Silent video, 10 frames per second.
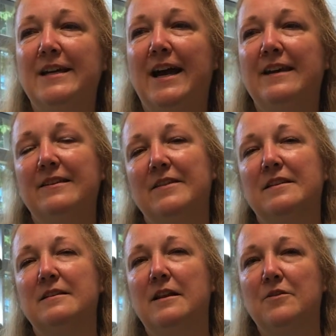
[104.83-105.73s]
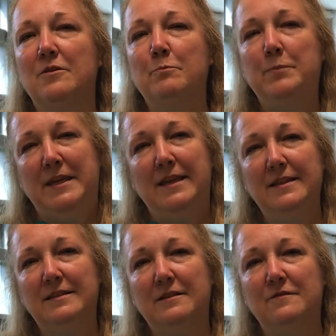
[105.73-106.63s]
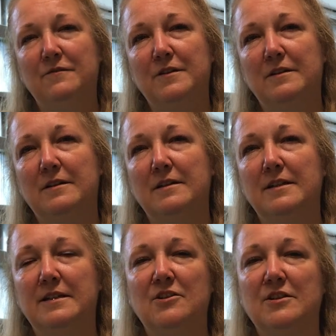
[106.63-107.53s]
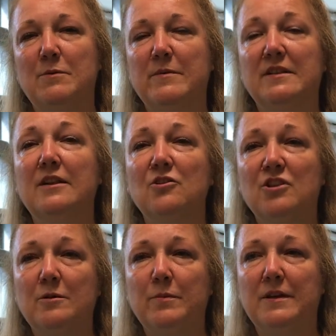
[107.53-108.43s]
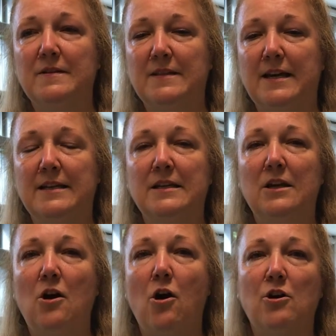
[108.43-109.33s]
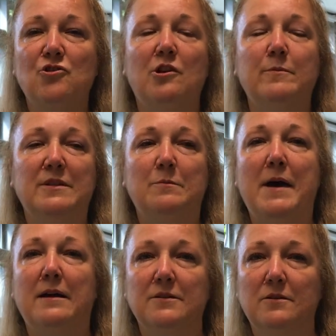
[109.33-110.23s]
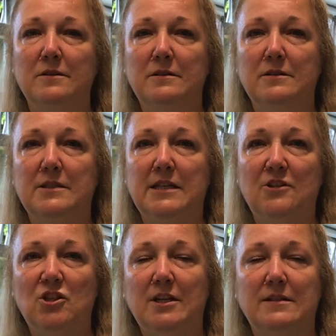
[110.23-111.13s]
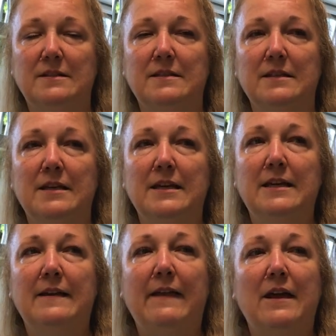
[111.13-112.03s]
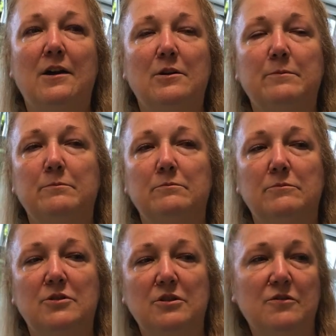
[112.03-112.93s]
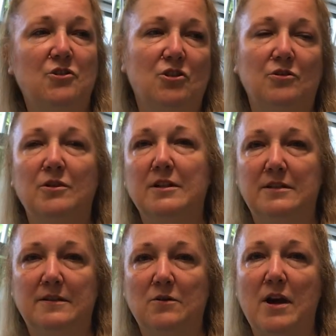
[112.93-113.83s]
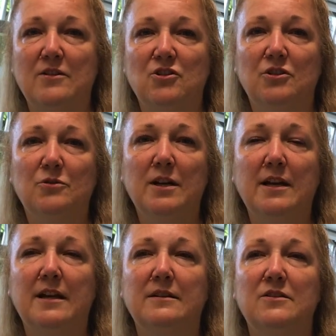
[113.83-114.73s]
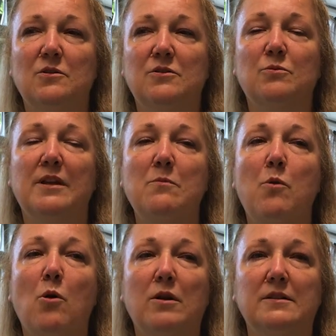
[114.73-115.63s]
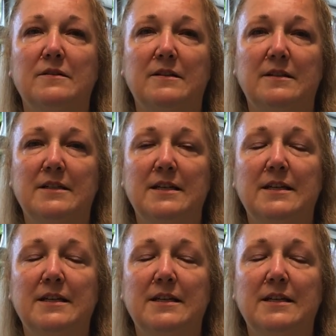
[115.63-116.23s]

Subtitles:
I think that's another piece of Indigenous women's leadership, is that our job is to pass on teachings to the children and to the grandchildren. And so it's really important that